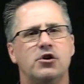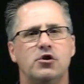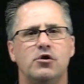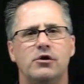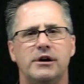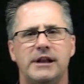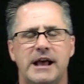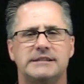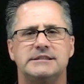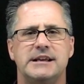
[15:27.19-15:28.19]
good
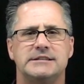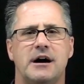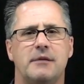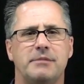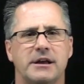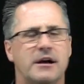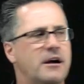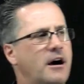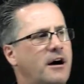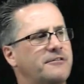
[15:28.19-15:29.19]
essay topic
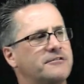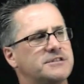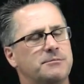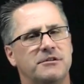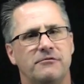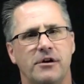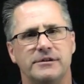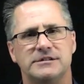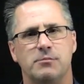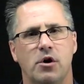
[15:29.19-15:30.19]
off of something
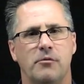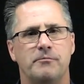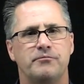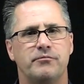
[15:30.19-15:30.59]
very small,